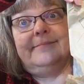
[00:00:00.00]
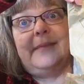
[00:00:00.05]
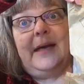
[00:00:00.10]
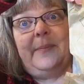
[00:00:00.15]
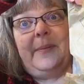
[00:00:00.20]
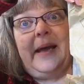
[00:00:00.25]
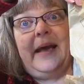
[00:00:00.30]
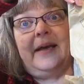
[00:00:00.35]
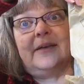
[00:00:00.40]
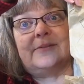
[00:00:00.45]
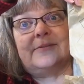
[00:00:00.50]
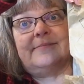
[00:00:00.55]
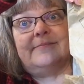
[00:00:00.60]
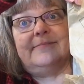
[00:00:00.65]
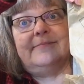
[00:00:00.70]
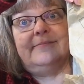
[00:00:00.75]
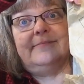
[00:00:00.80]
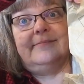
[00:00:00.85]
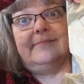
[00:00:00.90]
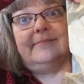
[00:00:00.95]
a pattern.
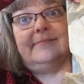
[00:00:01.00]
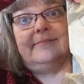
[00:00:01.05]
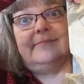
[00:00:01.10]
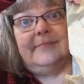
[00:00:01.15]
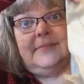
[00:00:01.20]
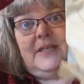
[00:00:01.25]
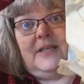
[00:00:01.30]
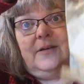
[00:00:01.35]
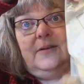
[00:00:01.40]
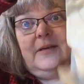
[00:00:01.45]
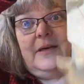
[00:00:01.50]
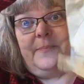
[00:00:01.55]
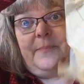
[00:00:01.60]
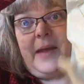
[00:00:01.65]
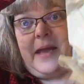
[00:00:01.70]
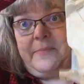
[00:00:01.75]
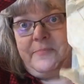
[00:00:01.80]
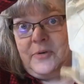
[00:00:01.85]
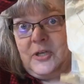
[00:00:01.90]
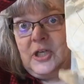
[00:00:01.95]
You know, a
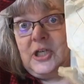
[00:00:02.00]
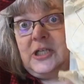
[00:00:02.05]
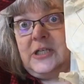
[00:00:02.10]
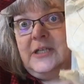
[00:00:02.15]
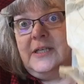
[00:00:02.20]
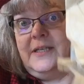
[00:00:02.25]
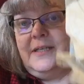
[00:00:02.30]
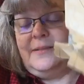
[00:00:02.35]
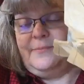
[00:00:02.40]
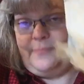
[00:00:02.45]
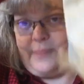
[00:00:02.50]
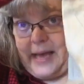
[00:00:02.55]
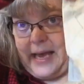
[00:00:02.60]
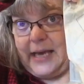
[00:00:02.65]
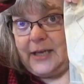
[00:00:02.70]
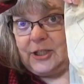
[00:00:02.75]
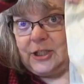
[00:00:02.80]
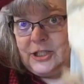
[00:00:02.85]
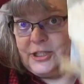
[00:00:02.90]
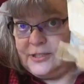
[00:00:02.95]
paper
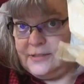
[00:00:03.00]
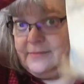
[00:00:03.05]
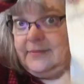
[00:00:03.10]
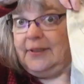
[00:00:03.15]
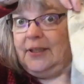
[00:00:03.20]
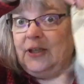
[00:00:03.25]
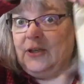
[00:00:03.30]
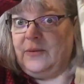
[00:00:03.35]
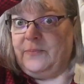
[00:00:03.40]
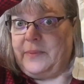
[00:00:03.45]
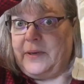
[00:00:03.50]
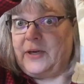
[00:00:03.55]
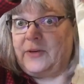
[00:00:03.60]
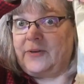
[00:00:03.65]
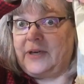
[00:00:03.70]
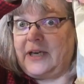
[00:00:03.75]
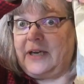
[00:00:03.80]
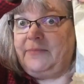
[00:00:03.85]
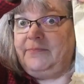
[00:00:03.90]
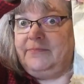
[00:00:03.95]
pattern, you know, a
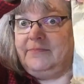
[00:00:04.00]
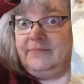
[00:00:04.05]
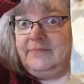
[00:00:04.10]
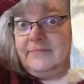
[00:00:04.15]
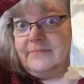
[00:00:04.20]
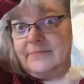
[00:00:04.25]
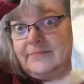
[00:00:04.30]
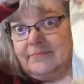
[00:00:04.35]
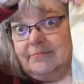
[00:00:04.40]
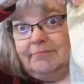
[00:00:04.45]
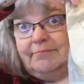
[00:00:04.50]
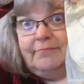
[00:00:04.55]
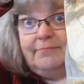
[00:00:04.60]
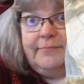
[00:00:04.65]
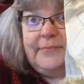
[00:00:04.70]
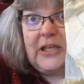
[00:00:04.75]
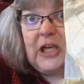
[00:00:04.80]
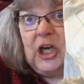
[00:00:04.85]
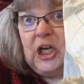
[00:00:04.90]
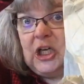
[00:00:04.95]
Butterick
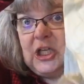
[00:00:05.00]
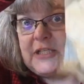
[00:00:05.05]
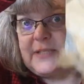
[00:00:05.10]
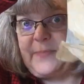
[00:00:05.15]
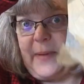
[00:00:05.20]
McCall's